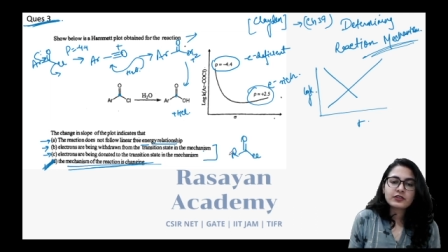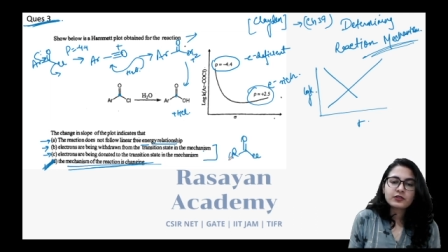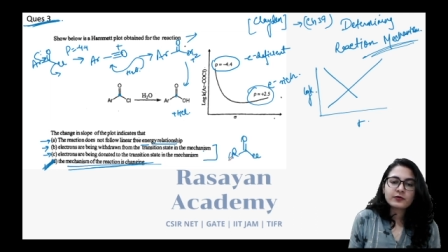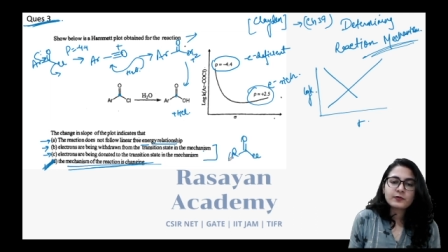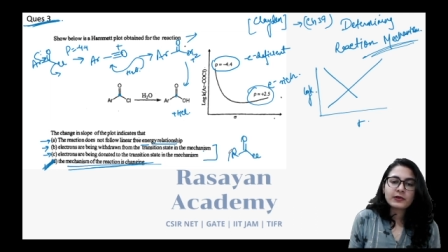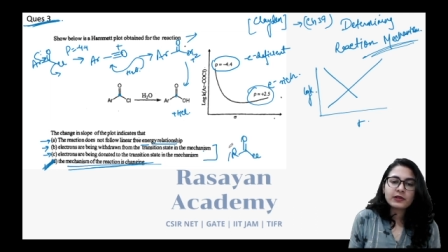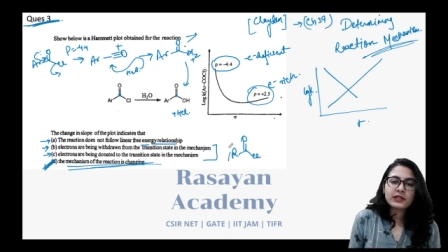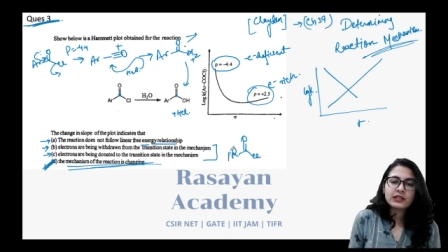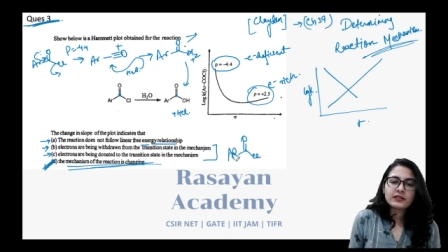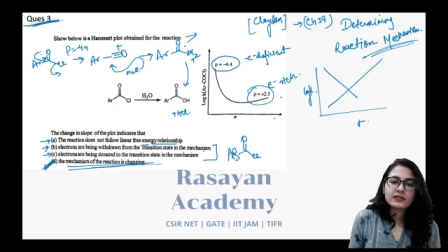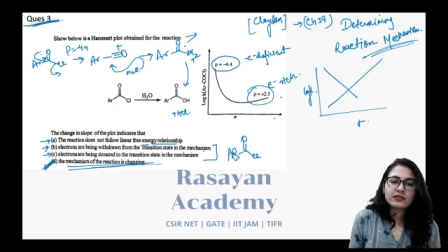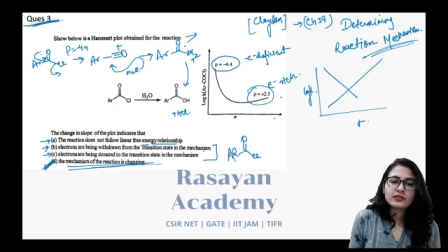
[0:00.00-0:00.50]
which
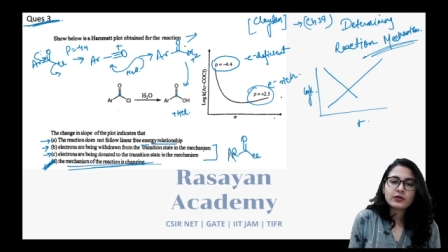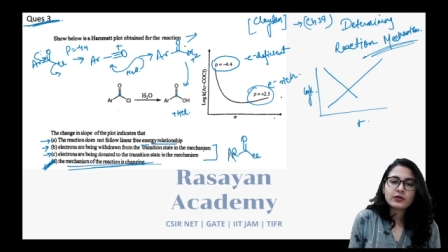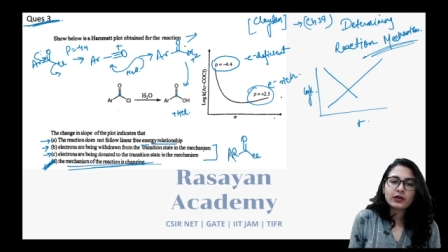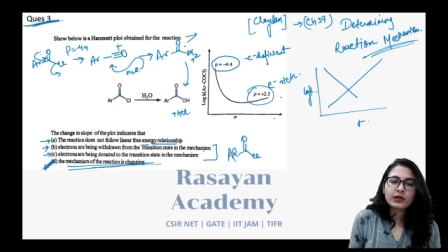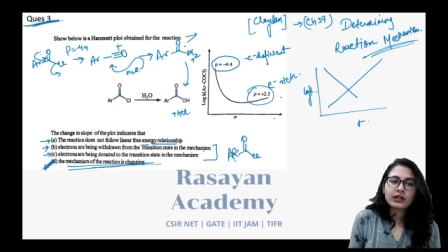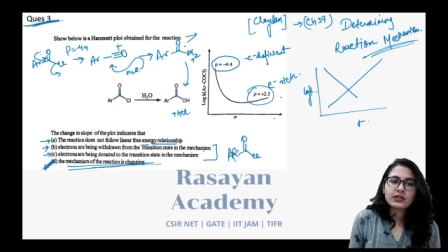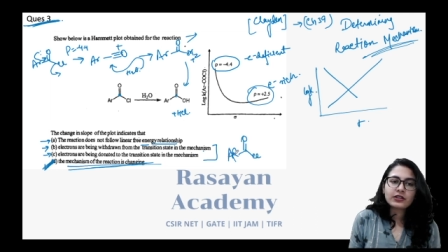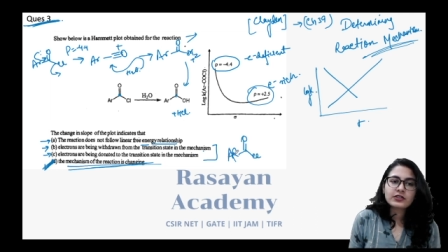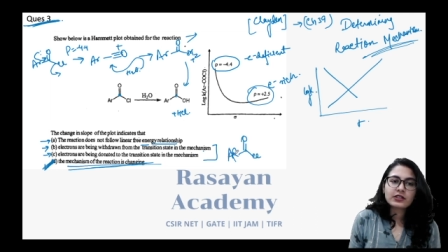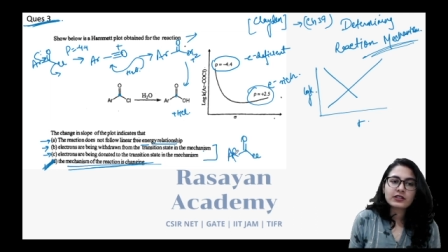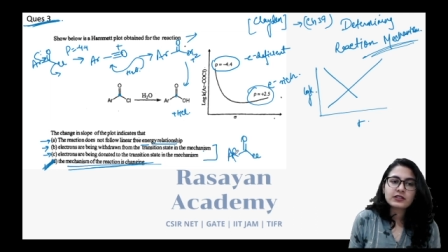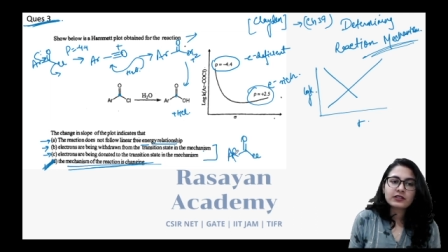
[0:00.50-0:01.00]
means you
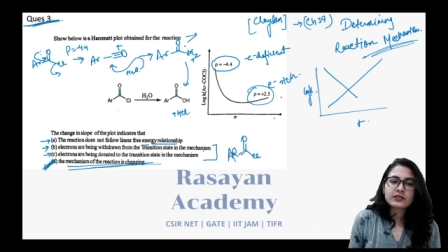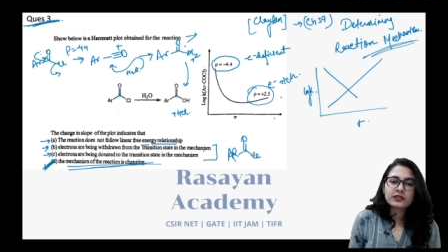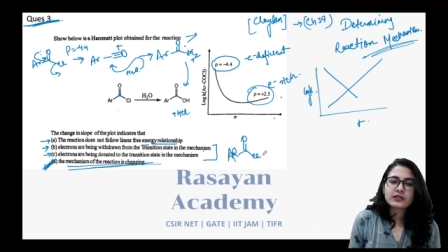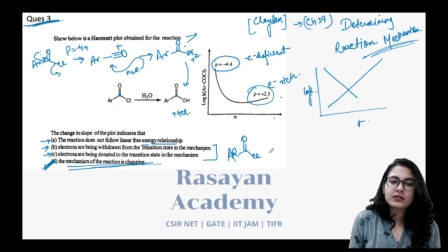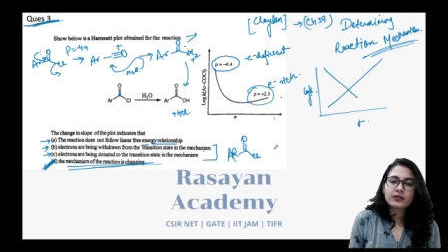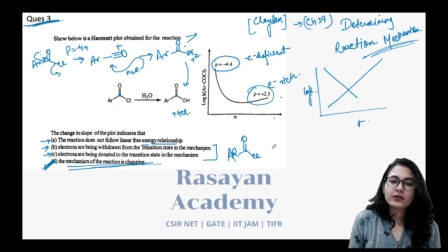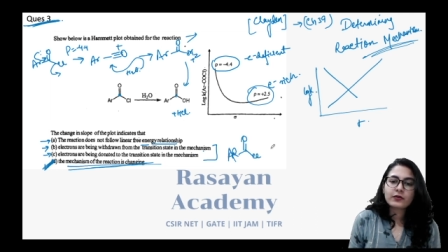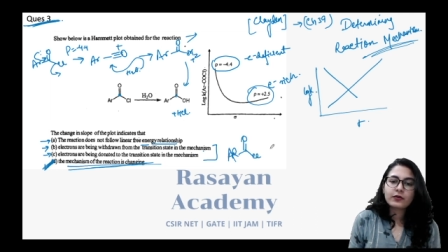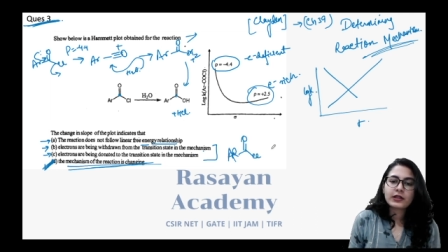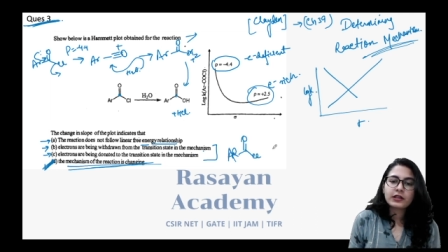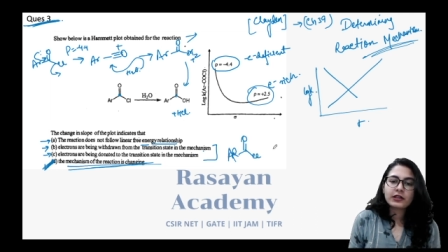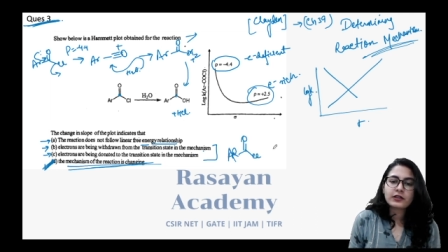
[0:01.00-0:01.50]
are just
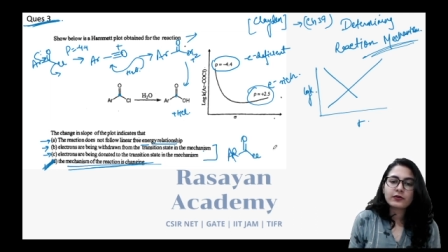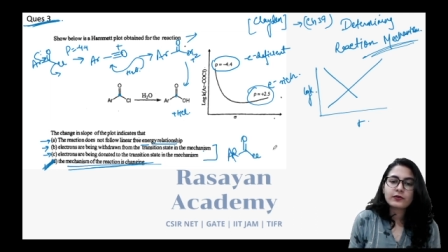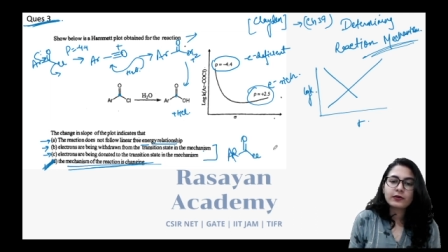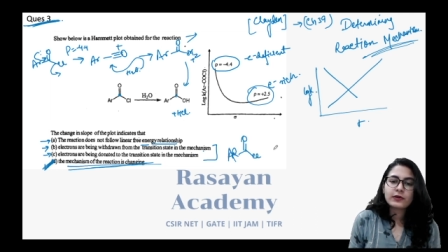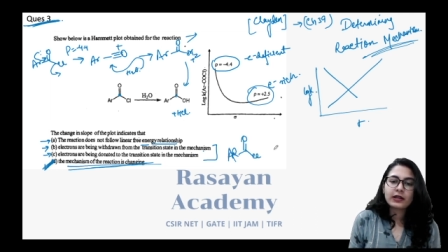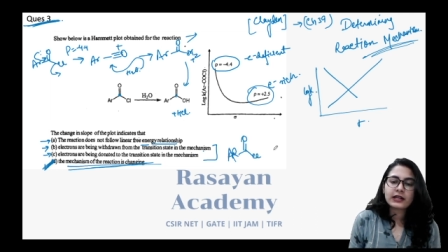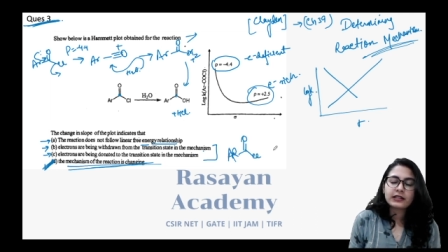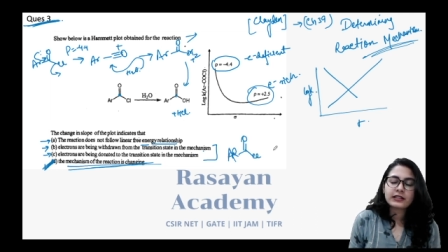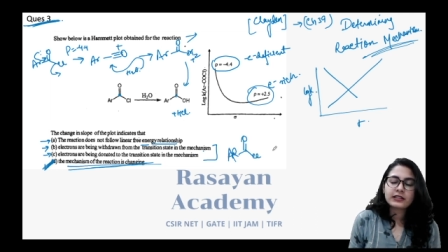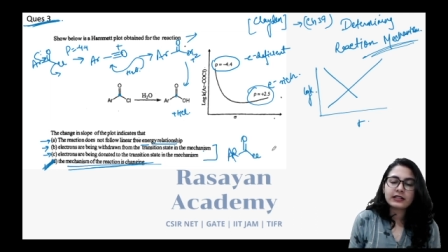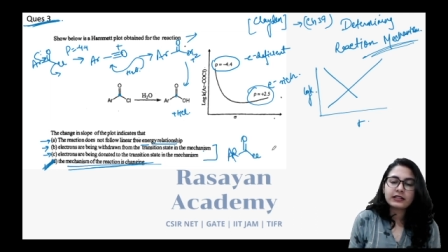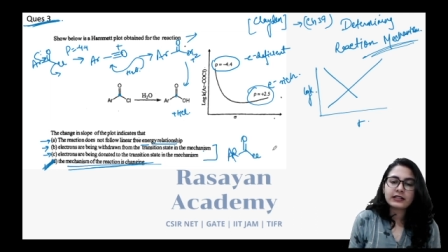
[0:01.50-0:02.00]
going to
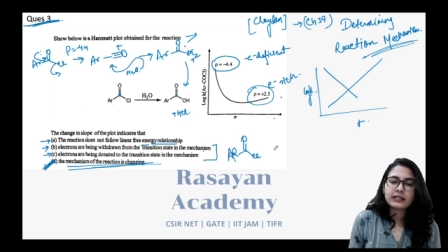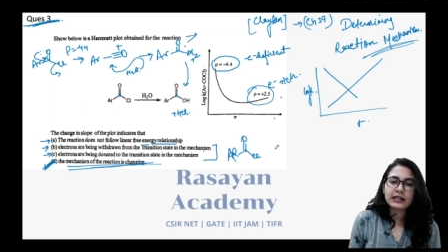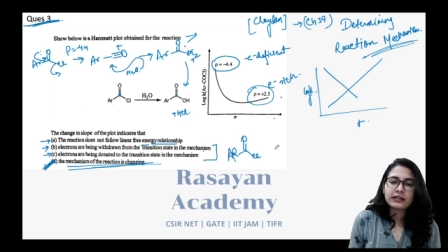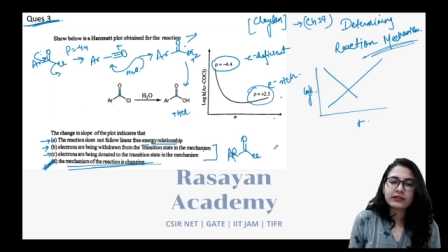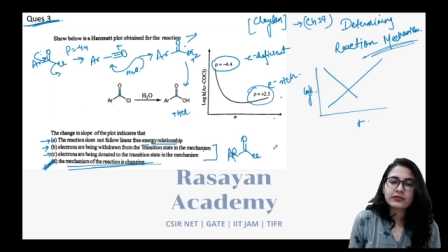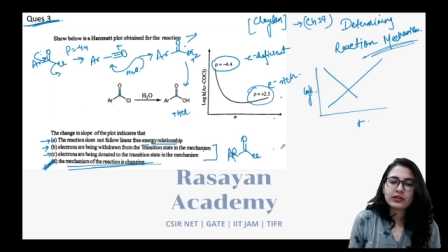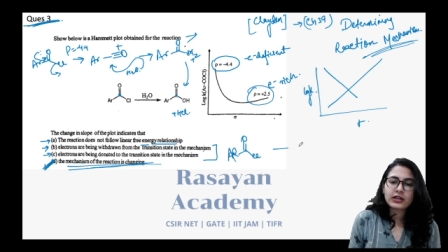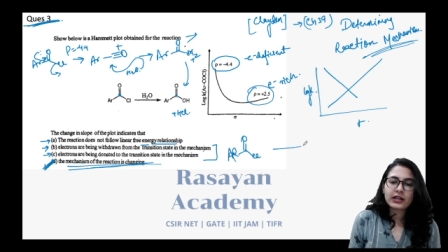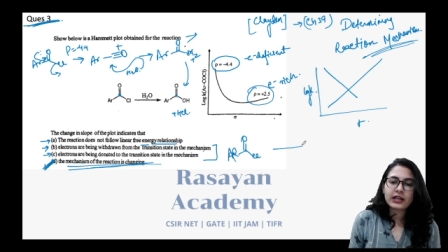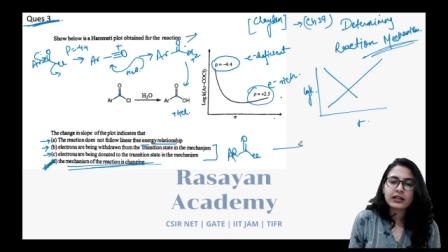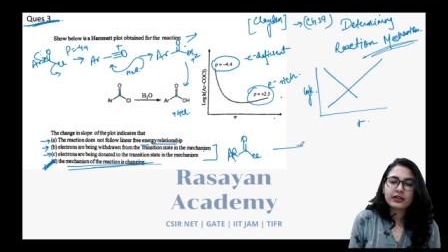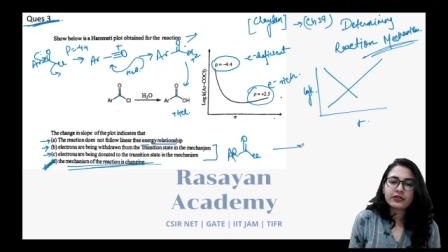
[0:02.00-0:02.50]
get the
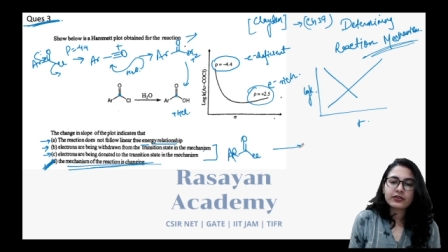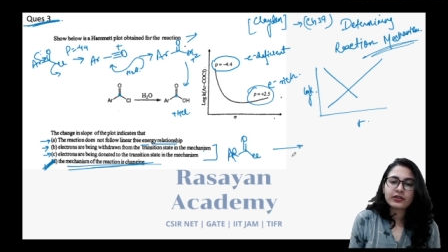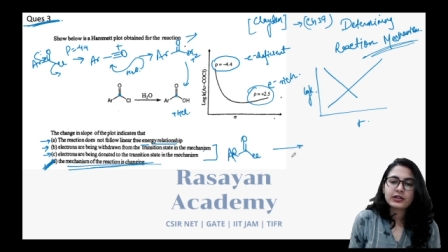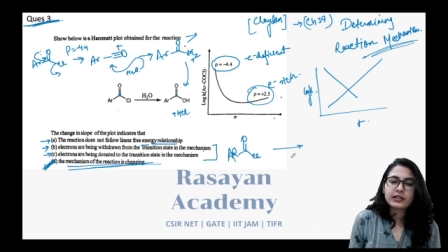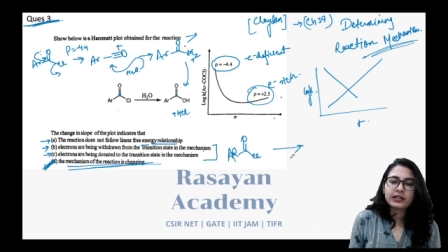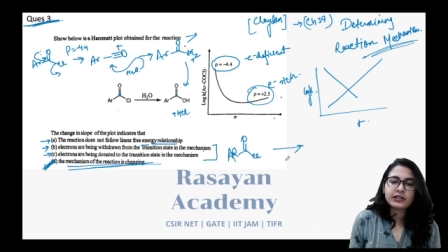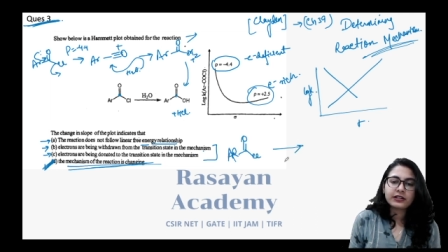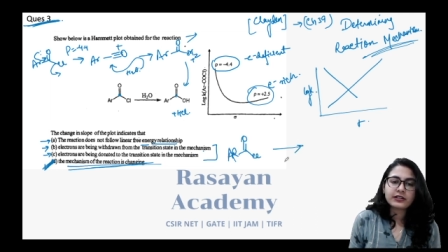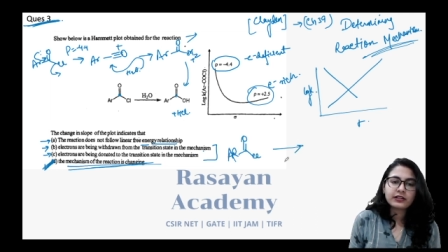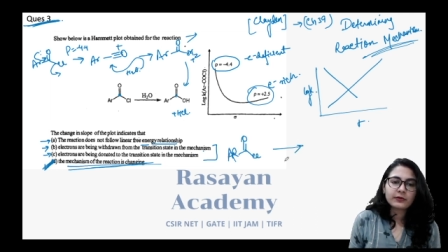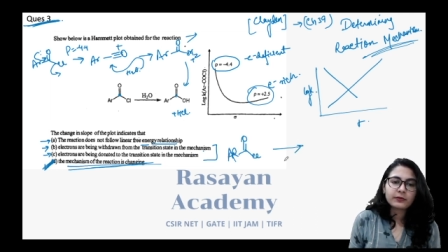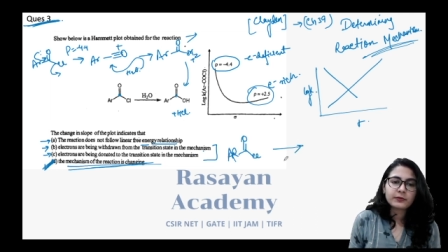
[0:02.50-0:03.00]

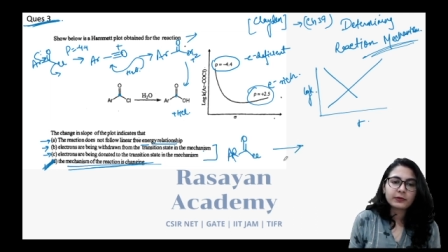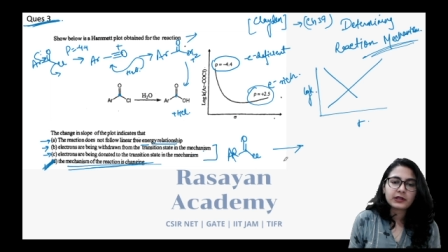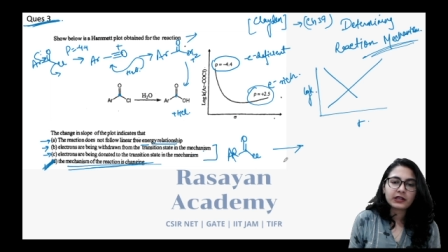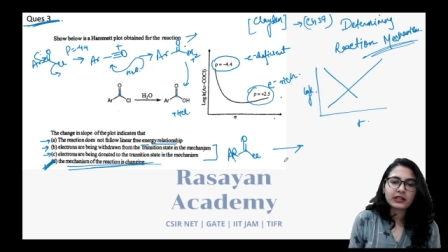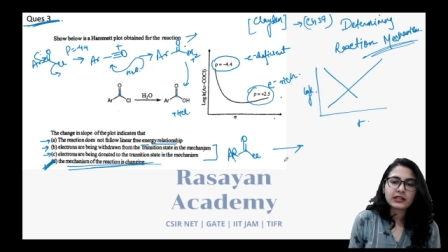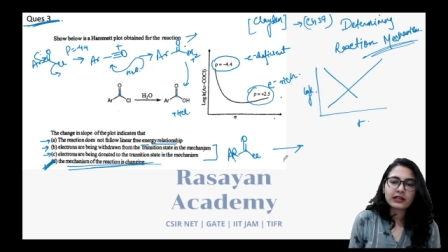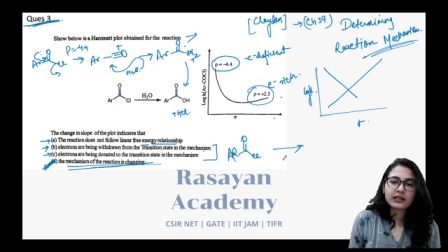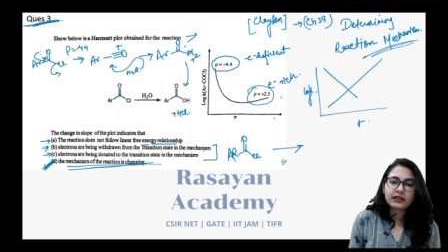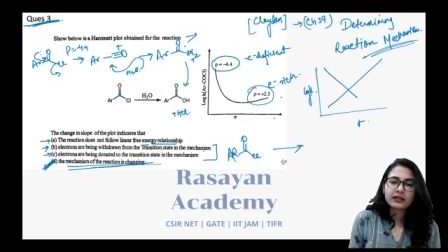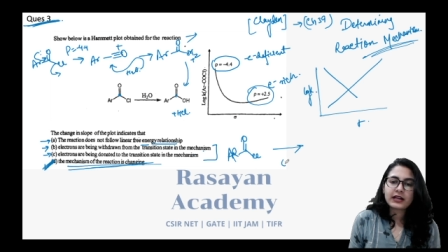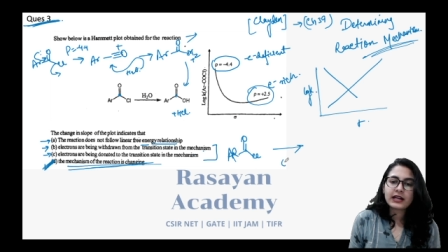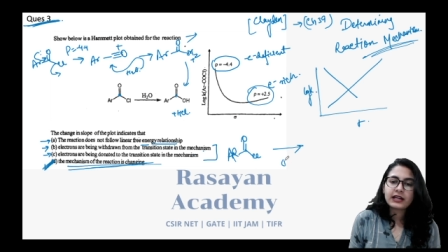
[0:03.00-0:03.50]
tetrahedral
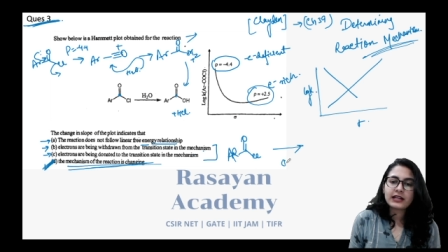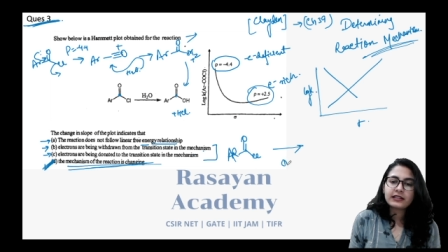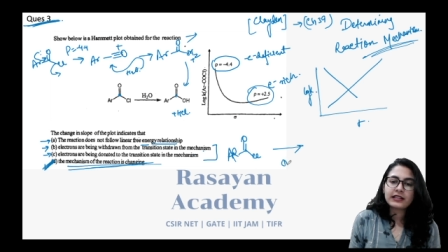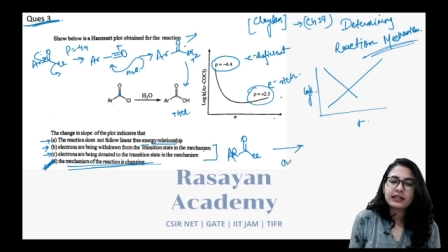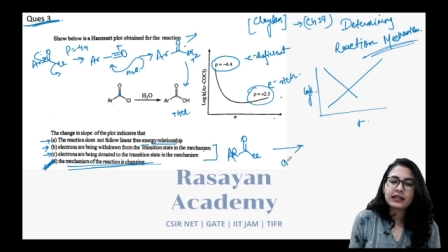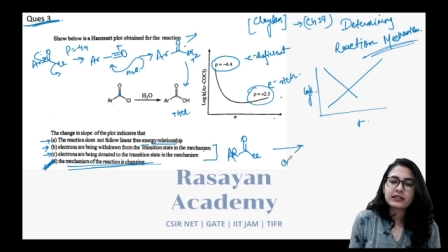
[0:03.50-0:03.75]
intermediate, right?